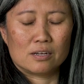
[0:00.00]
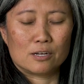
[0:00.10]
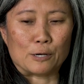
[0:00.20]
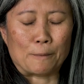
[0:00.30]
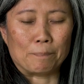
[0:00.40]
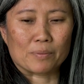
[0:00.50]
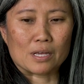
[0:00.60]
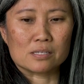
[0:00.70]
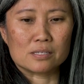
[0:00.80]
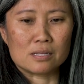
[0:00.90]

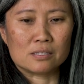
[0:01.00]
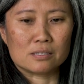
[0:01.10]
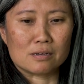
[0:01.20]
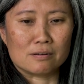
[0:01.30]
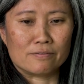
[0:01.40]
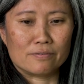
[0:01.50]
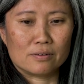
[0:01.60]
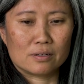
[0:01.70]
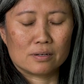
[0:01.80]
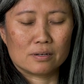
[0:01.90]
a sense of
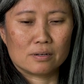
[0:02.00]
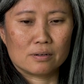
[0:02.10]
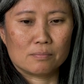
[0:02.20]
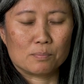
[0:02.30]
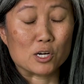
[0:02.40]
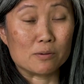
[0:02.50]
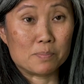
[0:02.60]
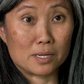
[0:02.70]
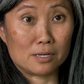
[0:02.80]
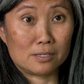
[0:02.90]

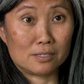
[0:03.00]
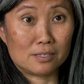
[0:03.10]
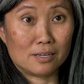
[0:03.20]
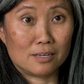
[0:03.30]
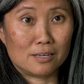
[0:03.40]
purpose